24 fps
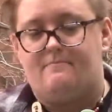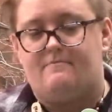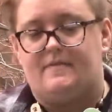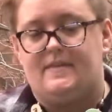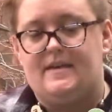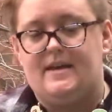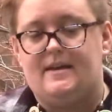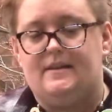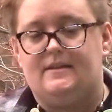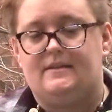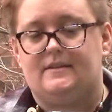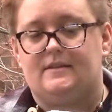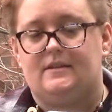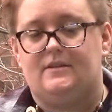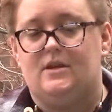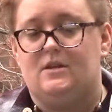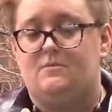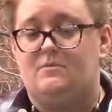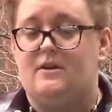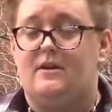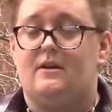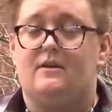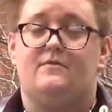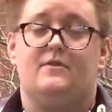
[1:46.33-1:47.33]
These could
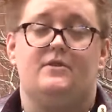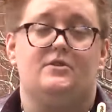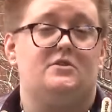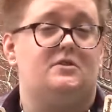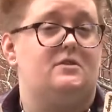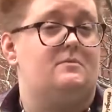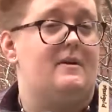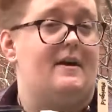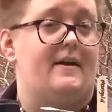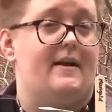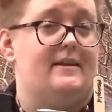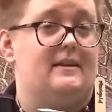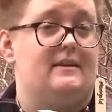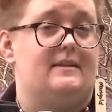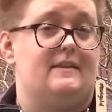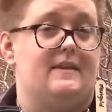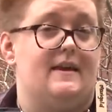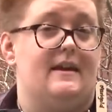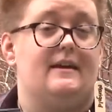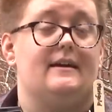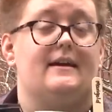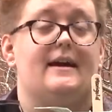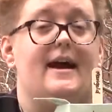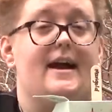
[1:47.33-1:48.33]
be good for just about anything.